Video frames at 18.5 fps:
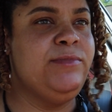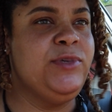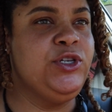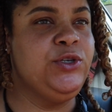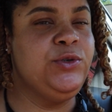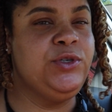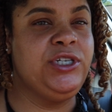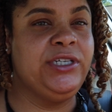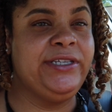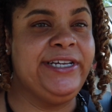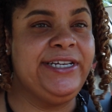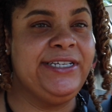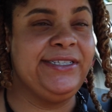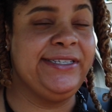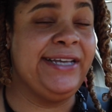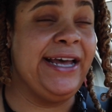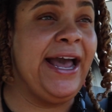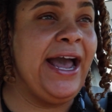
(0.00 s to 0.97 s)
Usually
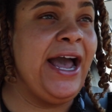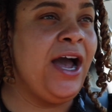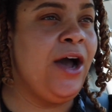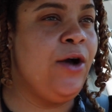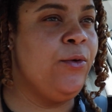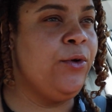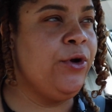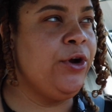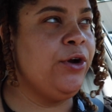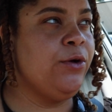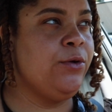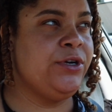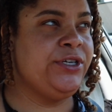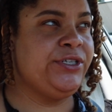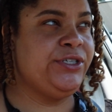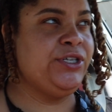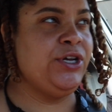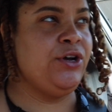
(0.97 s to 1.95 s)
it's an hour
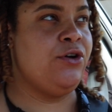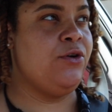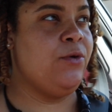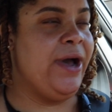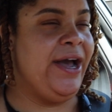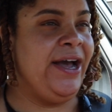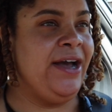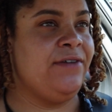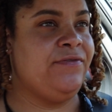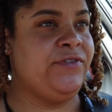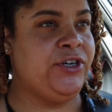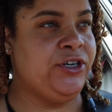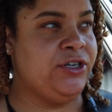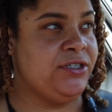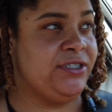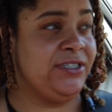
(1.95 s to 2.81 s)
or so after.